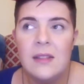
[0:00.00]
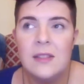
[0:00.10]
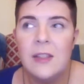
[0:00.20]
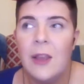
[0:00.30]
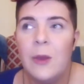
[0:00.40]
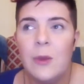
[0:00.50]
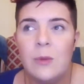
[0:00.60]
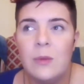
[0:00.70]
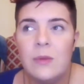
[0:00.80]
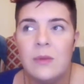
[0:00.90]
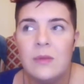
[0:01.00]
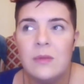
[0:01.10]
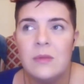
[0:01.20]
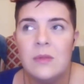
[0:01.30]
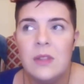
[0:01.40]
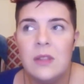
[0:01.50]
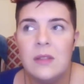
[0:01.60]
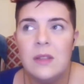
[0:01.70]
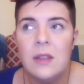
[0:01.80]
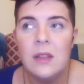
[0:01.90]
So
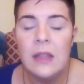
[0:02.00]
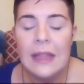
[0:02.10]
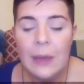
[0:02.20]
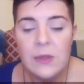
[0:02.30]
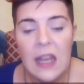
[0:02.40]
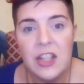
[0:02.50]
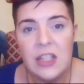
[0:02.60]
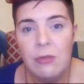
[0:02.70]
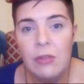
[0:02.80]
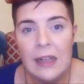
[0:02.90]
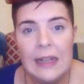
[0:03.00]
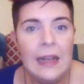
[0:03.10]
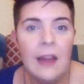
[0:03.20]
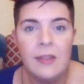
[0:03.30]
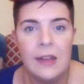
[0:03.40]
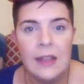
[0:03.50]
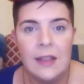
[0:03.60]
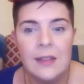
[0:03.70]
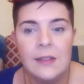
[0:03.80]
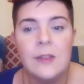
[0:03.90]
it was actually really
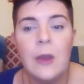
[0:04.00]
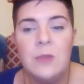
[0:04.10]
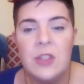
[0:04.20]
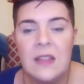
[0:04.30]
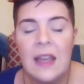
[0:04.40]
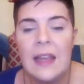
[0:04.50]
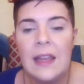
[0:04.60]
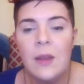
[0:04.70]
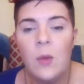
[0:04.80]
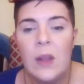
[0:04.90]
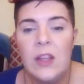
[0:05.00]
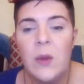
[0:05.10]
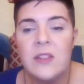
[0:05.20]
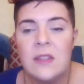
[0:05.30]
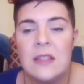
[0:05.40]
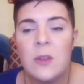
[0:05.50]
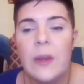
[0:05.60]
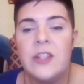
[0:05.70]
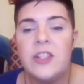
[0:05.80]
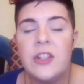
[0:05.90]
lovely. So I'm just saying, when you answer this
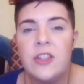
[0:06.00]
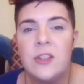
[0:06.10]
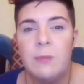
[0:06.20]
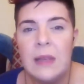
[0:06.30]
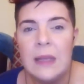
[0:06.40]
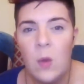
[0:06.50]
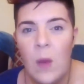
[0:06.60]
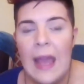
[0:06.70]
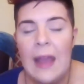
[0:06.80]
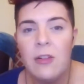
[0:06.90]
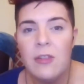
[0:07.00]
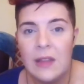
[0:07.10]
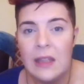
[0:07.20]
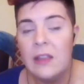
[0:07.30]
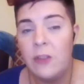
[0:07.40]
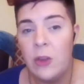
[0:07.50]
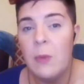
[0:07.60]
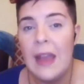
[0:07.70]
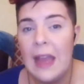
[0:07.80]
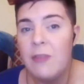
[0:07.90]
question, just be aware of if you
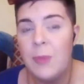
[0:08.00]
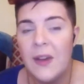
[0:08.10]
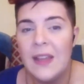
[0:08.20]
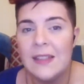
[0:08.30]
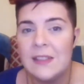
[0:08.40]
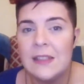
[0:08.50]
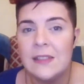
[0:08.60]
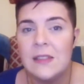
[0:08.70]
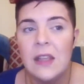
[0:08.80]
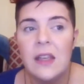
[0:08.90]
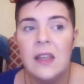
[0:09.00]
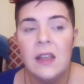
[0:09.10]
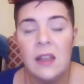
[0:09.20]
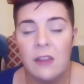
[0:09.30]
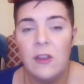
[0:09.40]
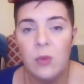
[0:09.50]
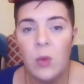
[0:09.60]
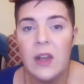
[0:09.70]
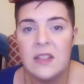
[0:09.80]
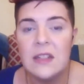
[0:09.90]
might have biases, if you've
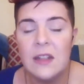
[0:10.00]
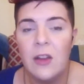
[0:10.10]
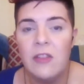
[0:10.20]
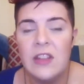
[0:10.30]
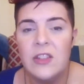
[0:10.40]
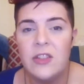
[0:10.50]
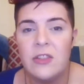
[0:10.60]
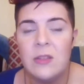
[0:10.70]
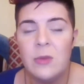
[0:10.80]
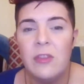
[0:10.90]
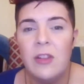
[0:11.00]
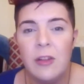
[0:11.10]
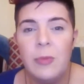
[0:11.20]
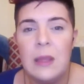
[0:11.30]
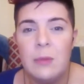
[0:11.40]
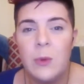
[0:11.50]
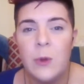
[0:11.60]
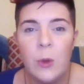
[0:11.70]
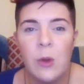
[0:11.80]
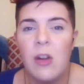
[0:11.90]
worked in a lot of industries with a lot of people
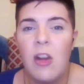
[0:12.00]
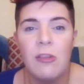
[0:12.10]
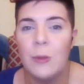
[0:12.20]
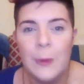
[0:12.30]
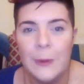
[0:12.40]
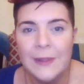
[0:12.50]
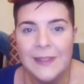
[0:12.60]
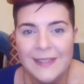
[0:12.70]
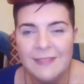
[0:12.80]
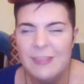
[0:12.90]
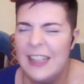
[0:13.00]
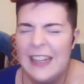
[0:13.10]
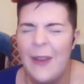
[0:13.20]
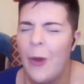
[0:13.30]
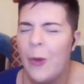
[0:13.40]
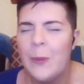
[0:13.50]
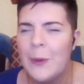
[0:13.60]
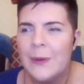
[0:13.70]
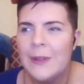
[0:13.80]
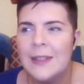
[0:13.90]
who are horrible, really
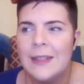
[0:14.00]
horrible,